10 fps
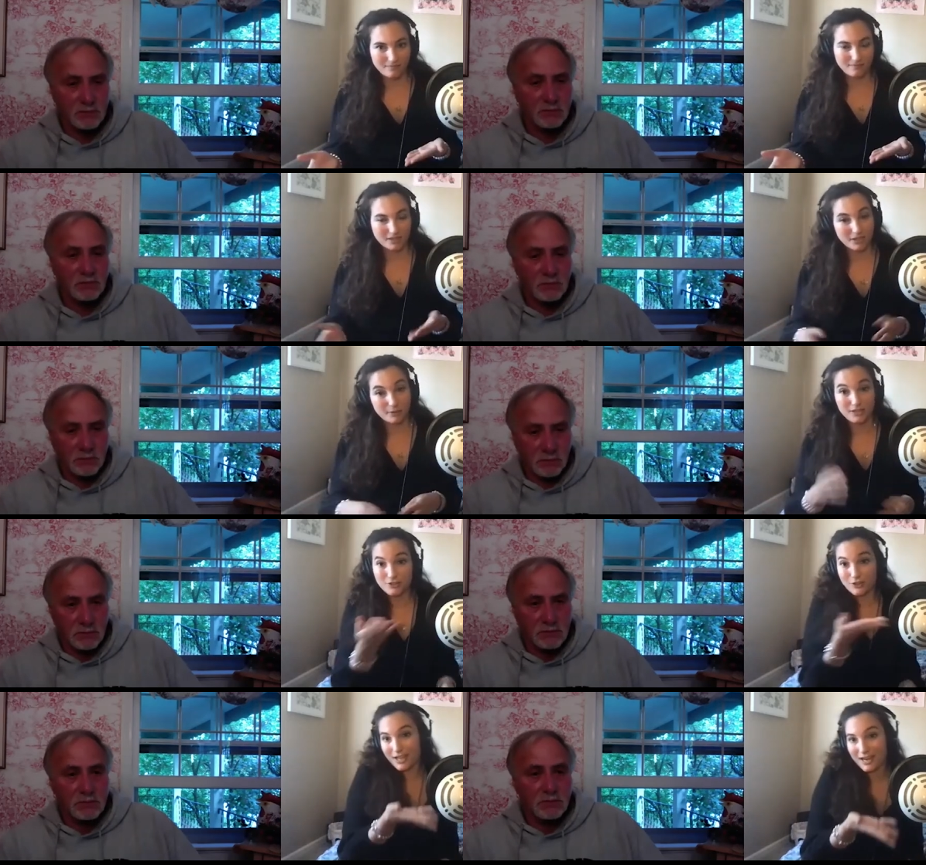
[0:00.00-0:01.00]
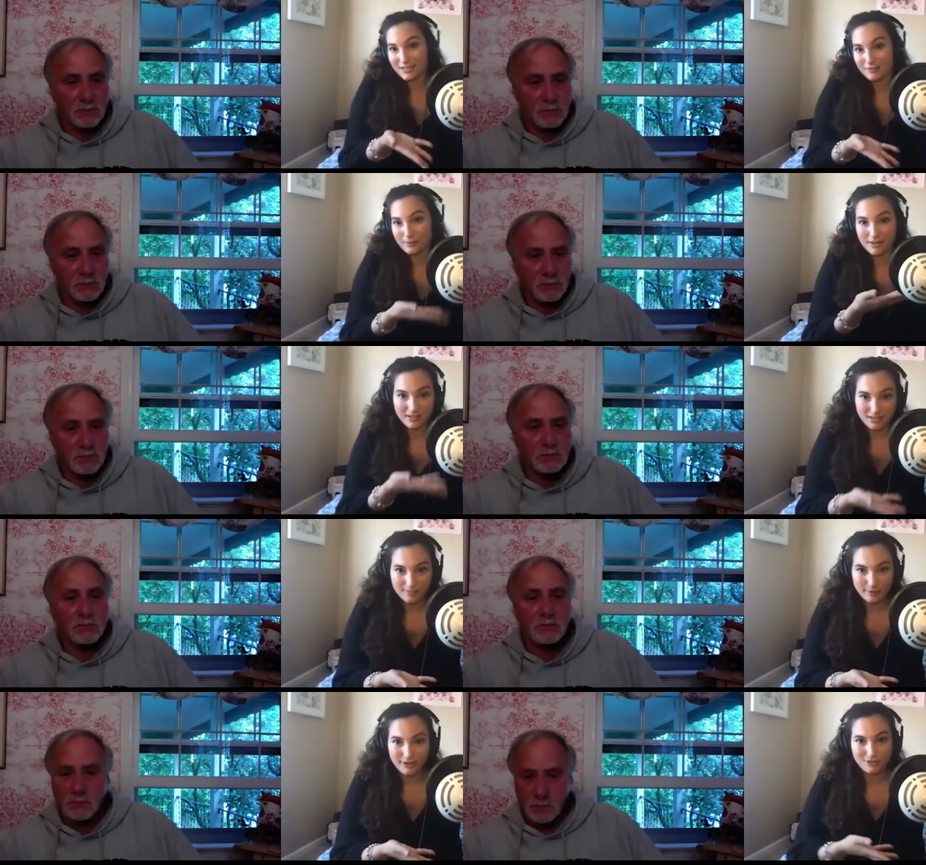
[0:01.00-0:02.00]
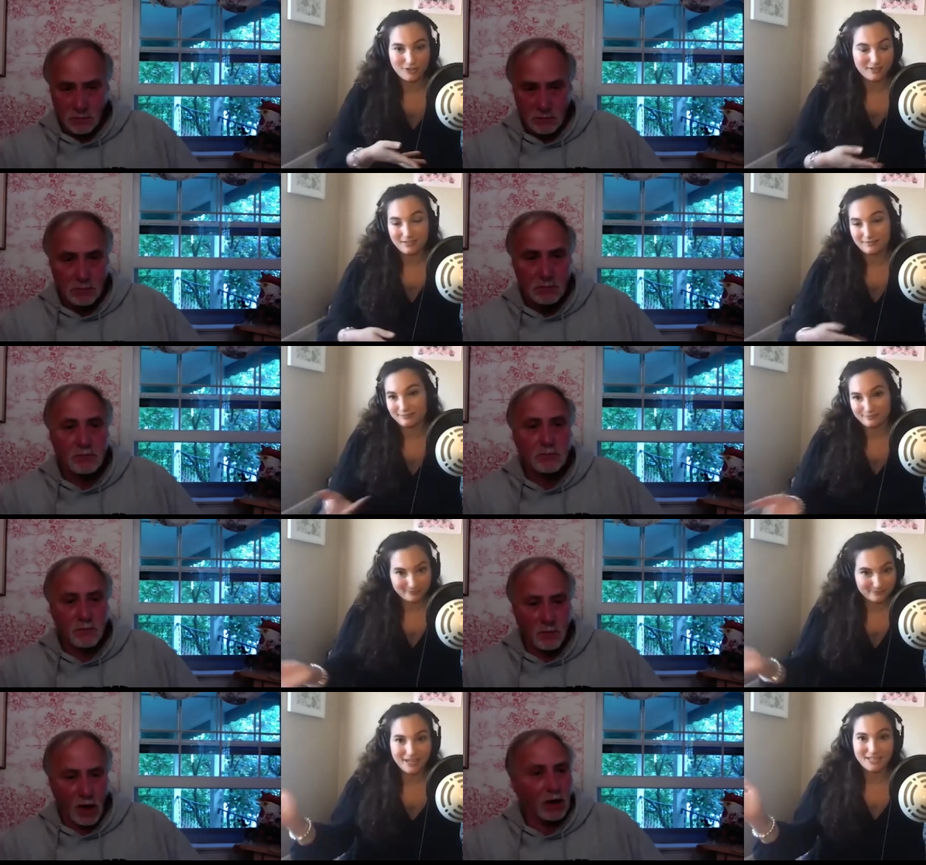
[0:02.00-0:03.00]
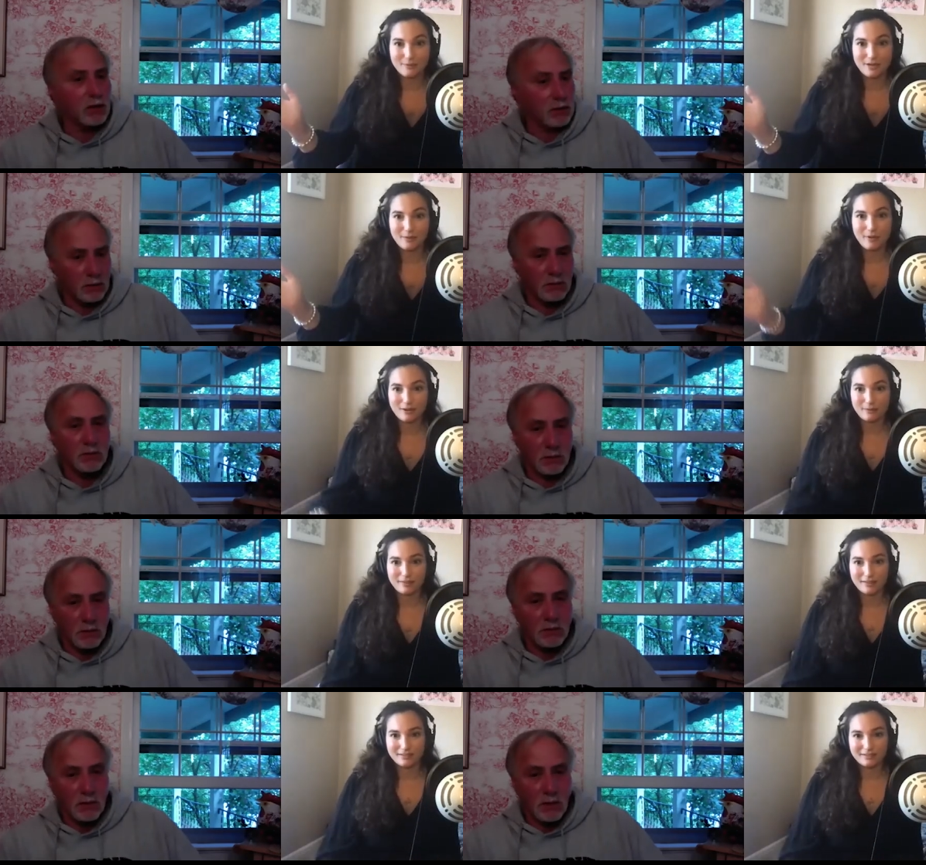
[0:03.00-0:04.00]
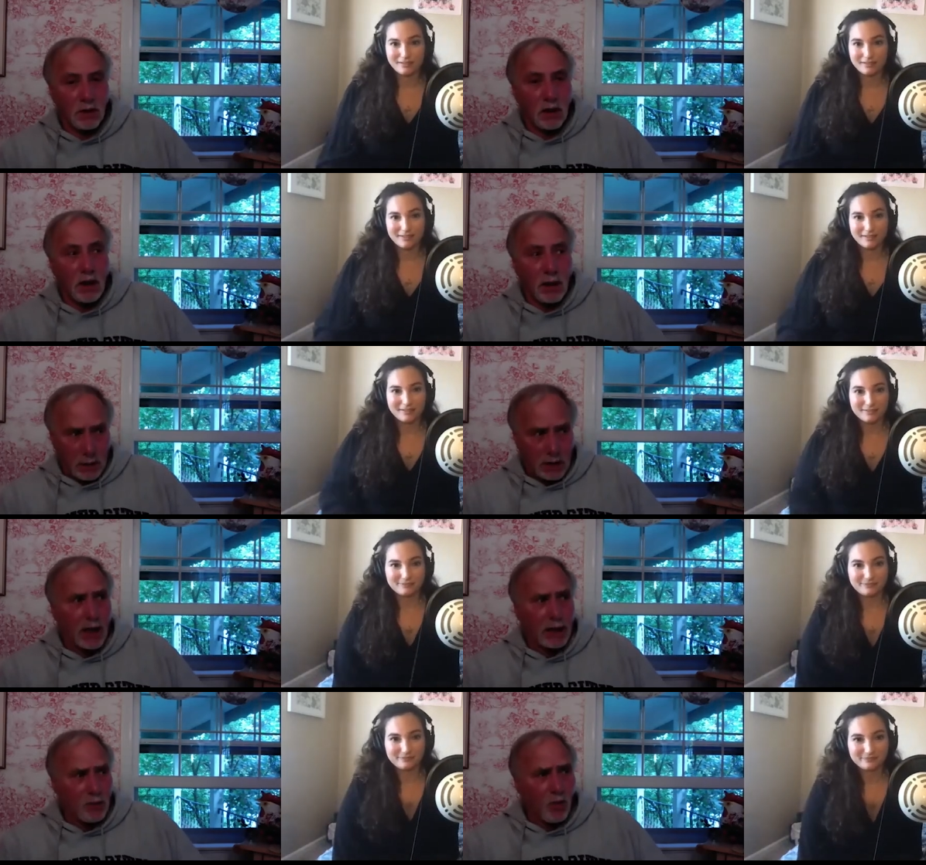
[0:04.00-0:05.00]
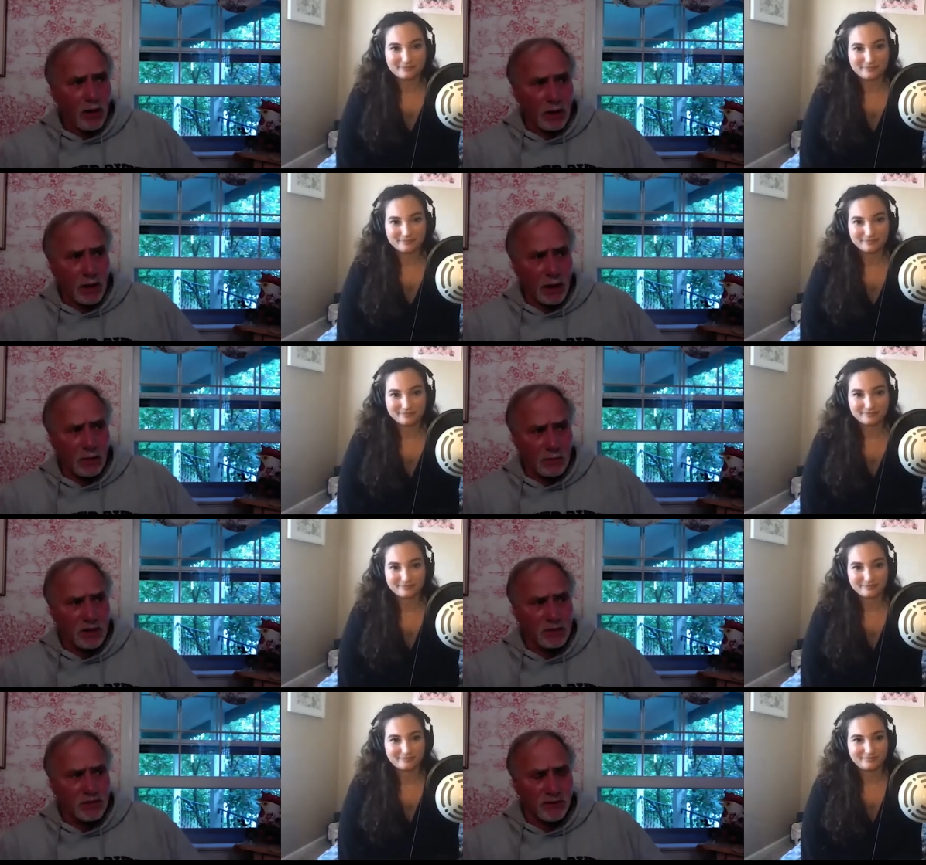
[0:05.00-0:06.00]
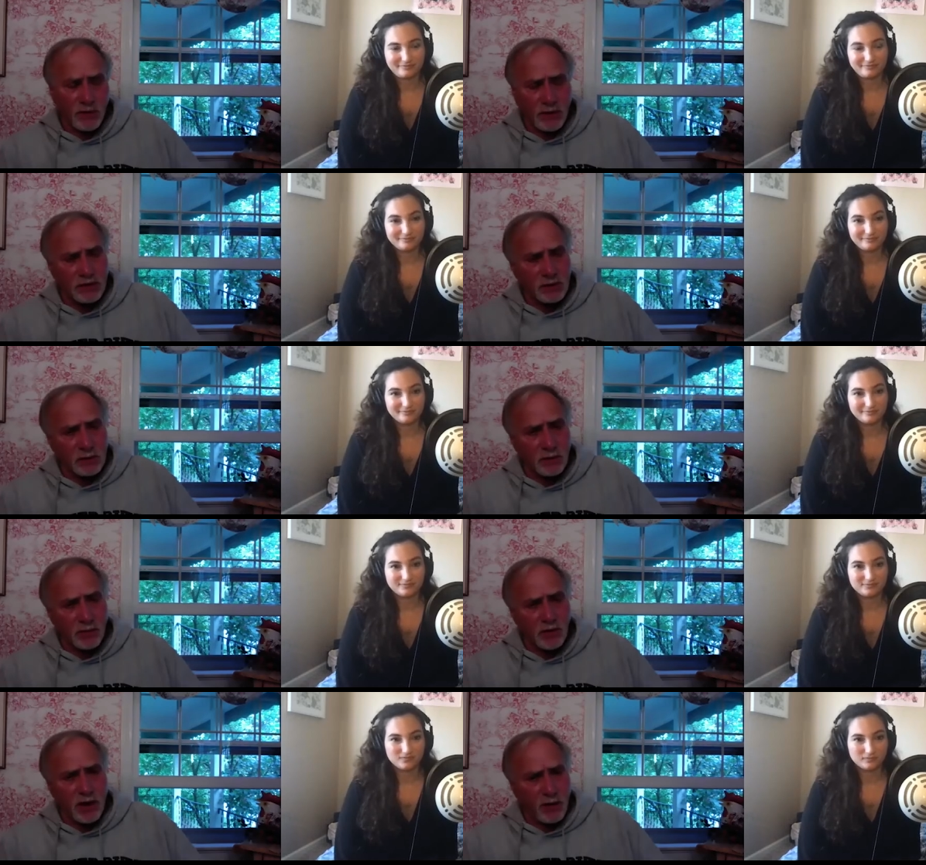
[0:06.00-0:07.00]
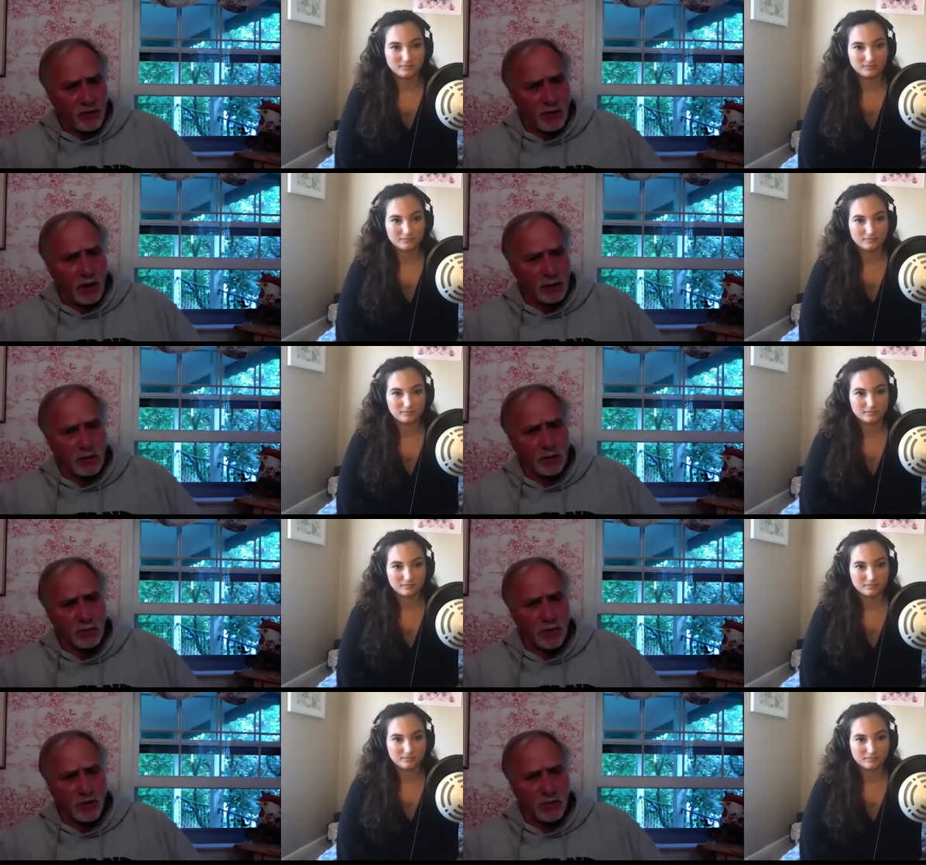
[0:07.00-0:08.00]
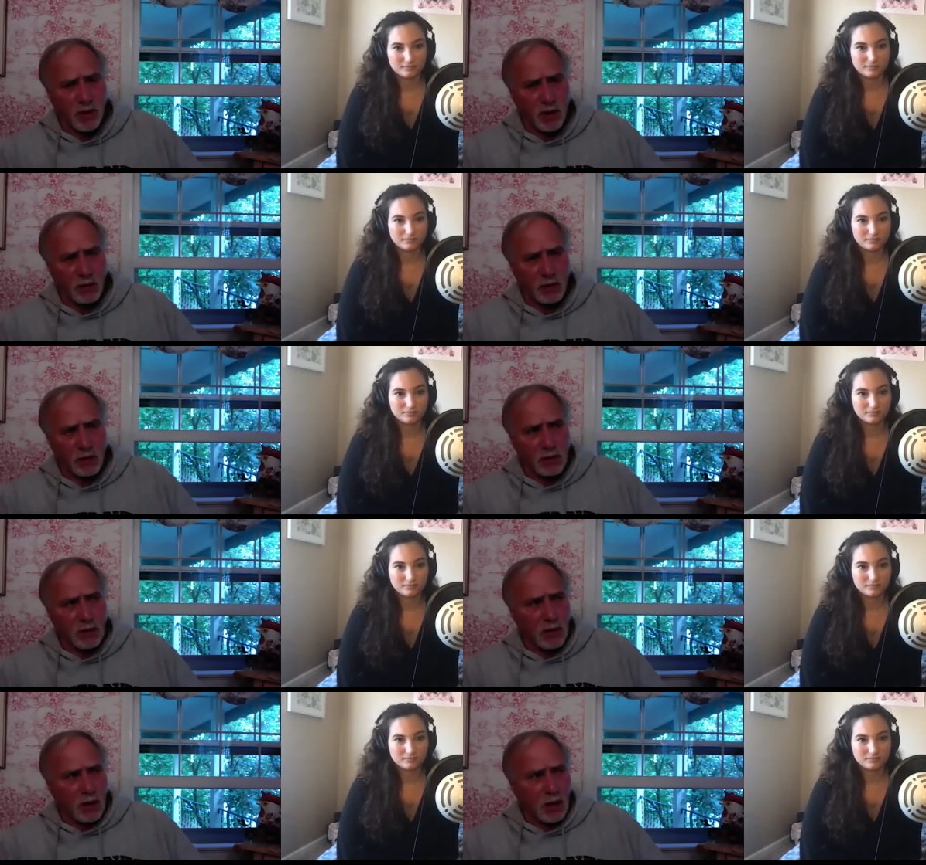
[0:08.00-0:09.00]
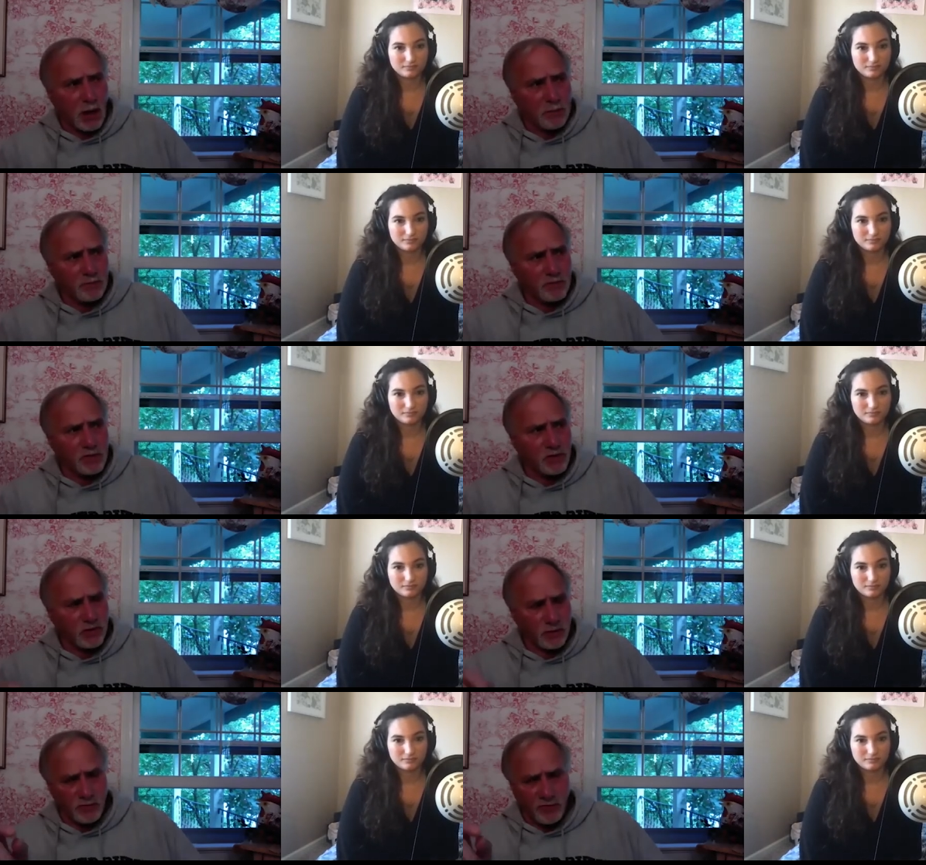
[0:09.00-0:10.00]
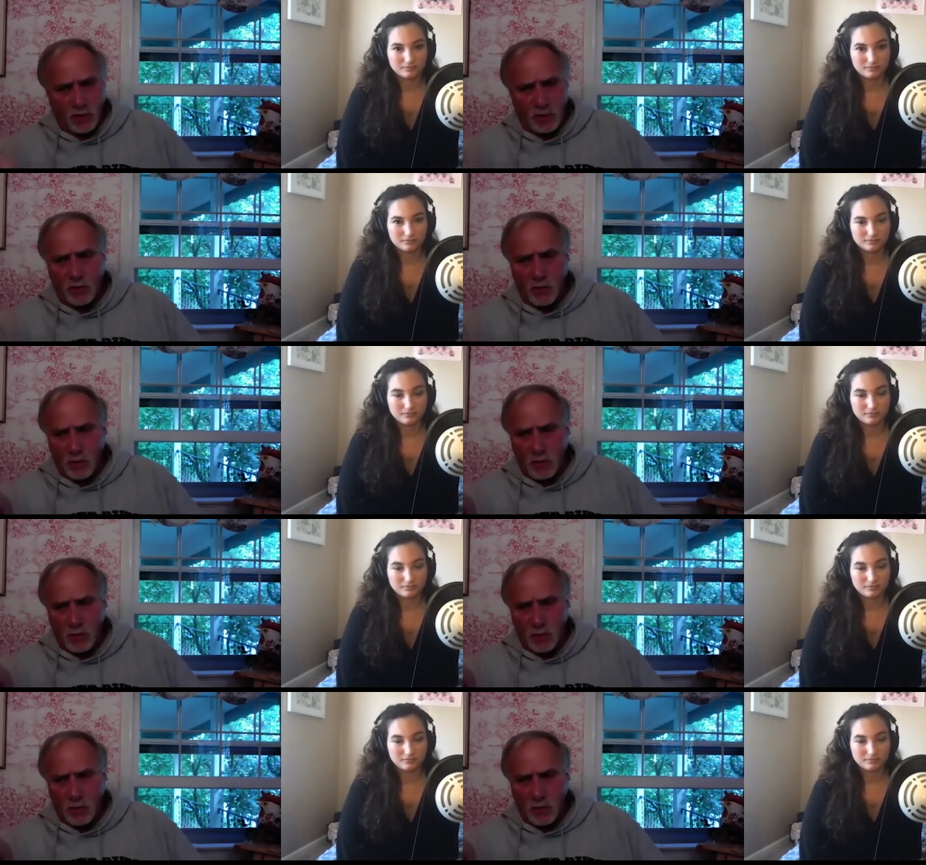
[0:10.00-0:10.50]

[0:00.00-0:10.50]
Speaker 1: you know, he took the idea from it and the inspiration, and yeah. he did what he wanted with it.
Speaker 2: Yeah, he wanted. I mean, there was a very deliberate effort on Kubrick's part um, to subvert